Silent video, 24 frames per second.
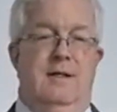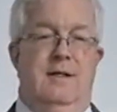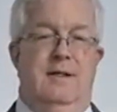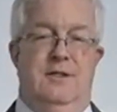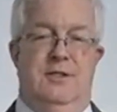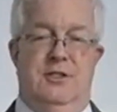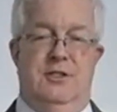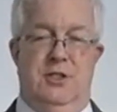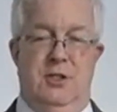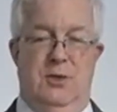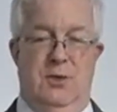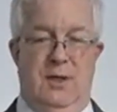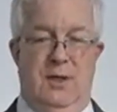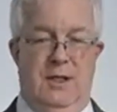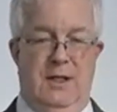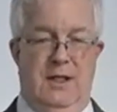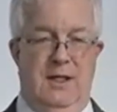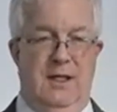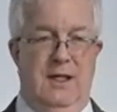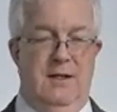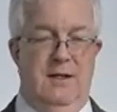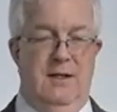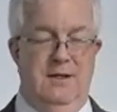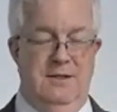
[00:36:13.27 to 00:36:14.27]
suing the
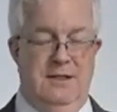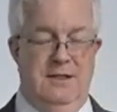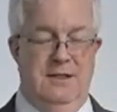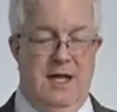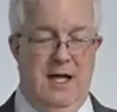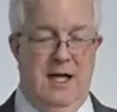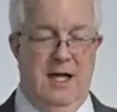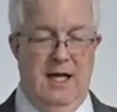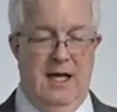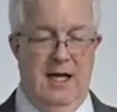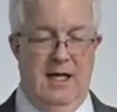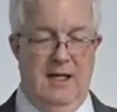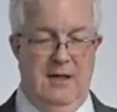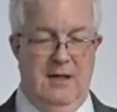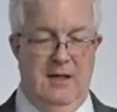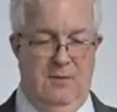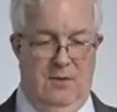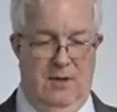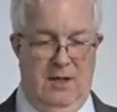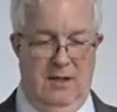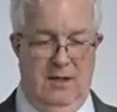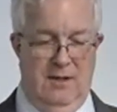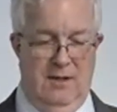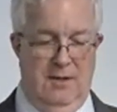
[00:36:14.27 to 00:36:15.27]
other side,
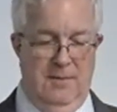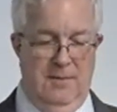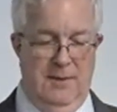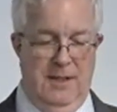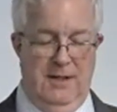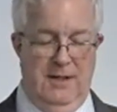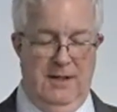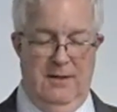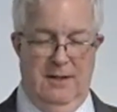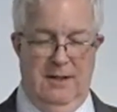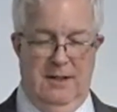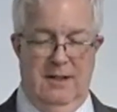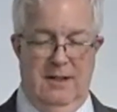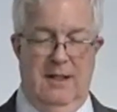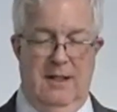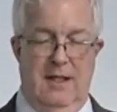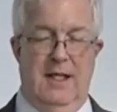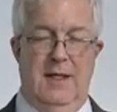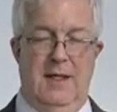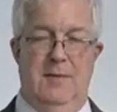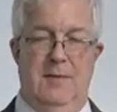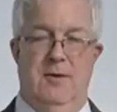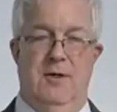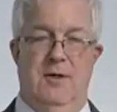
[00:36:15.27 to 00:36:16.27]
whether it be on a
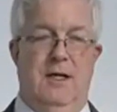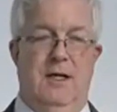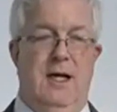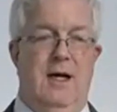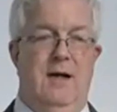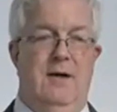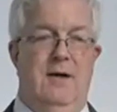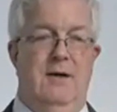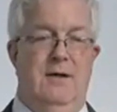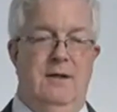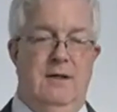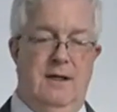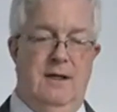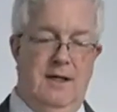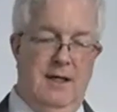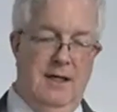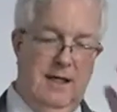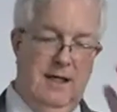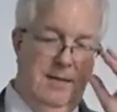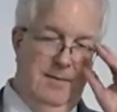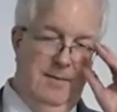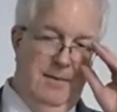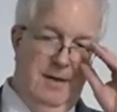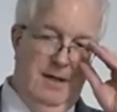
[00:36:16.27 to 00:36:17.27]
claim or a
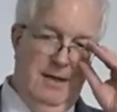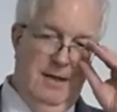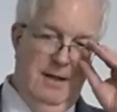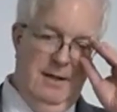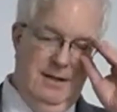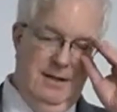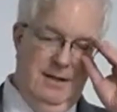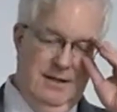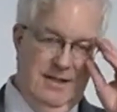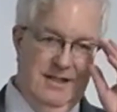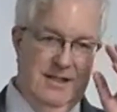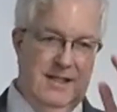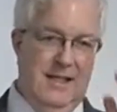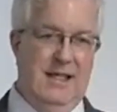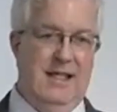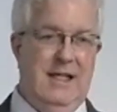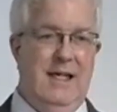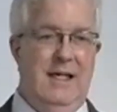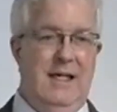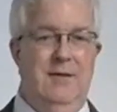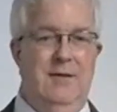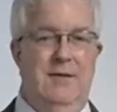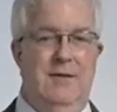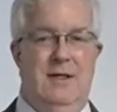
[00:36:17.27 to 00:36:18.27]
counterclaim,
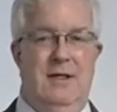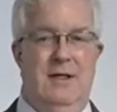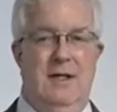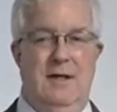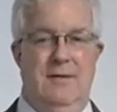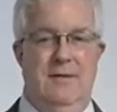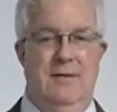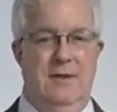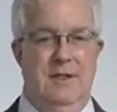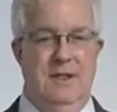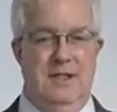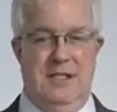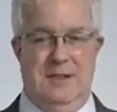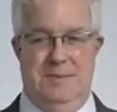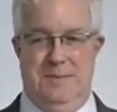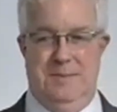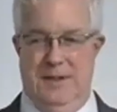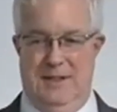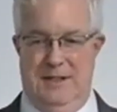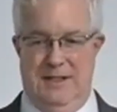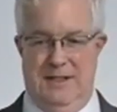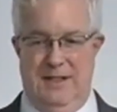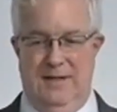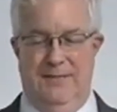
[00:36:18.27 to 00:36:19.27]
seeking recovery
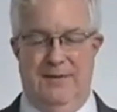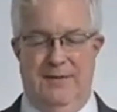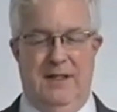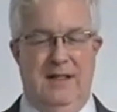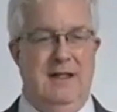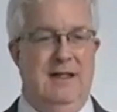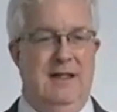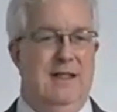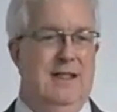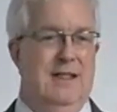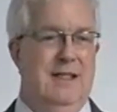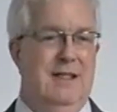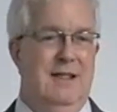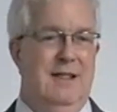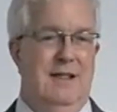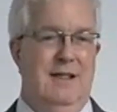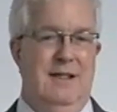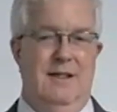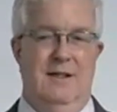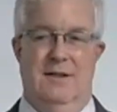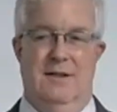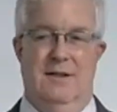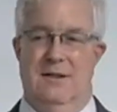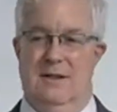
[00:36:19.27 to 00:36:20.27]
specifically
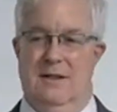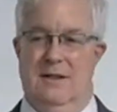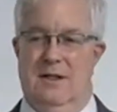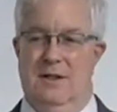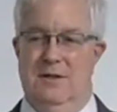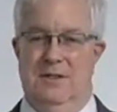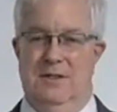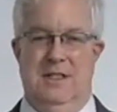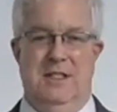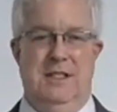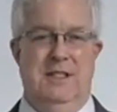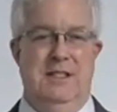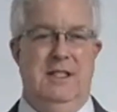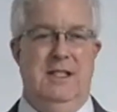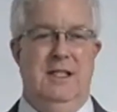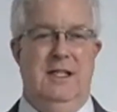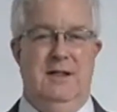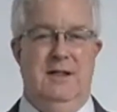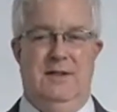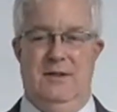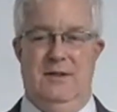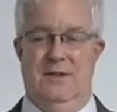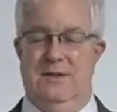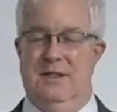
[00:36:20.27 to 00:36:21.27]
under O.C.G.A.
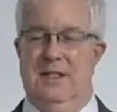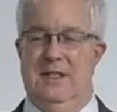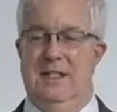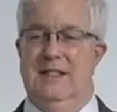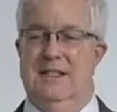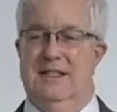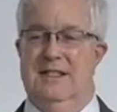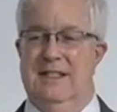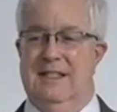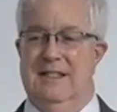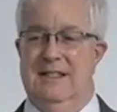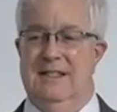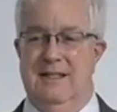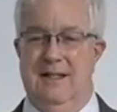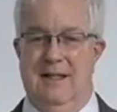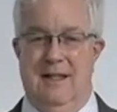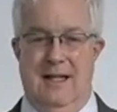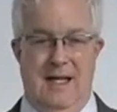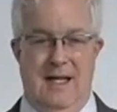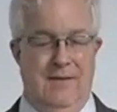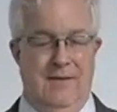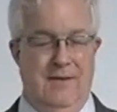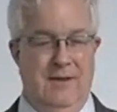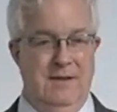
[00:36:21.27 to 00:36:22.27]

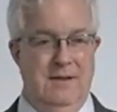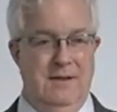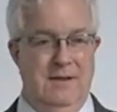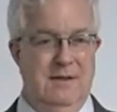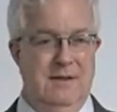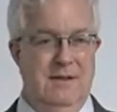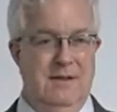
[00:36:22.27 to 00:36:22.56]
13611,